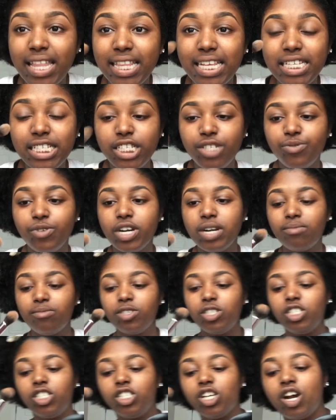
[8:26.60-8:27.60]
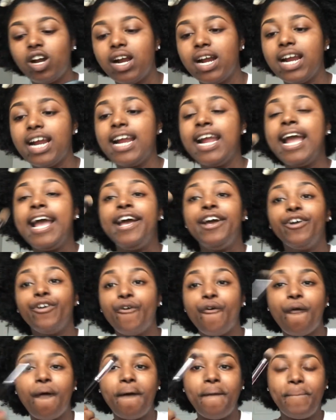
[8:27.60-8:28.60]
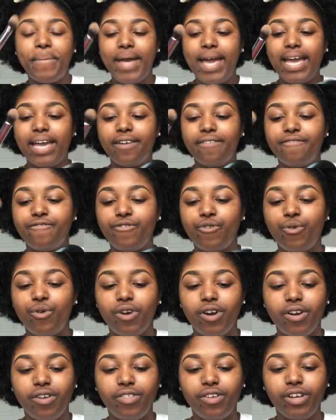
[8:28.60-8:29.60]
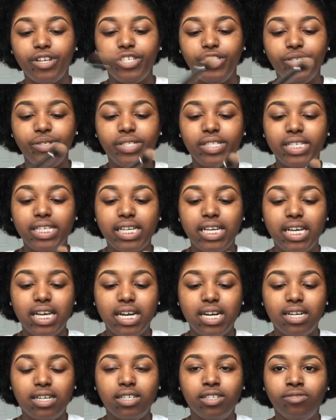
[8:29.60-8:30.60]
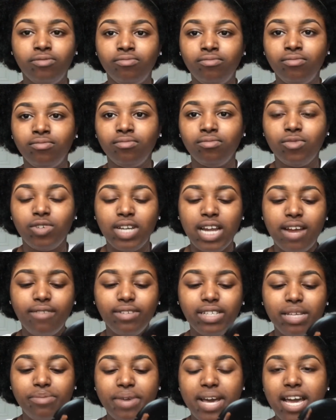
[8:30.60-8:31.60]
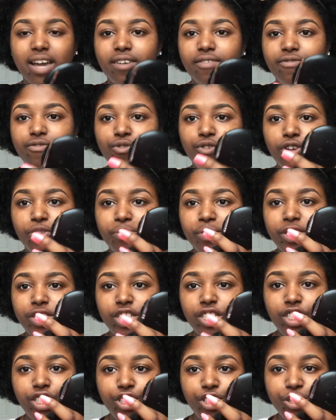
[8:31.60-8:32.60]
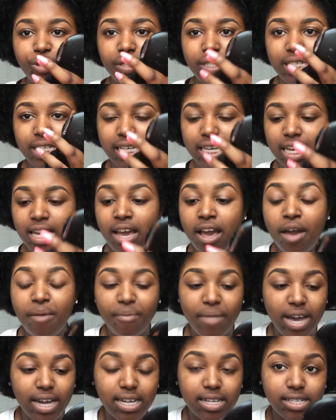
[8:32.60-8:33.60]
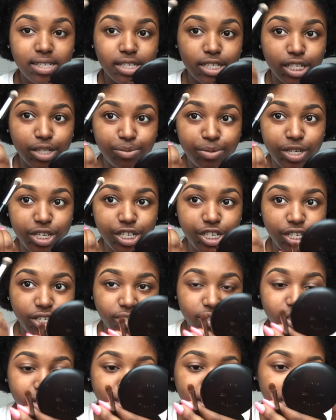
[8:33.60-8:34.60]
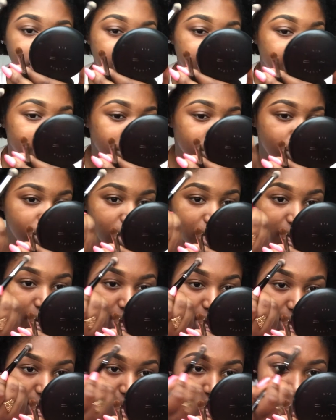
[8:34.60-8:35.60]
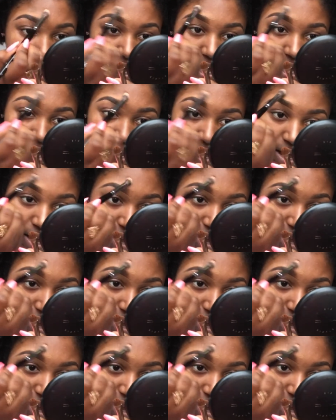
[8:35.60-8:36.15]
and this is where I want to start going back and forth using well, not really back and forth, but just using my concealer brush and using this brush that I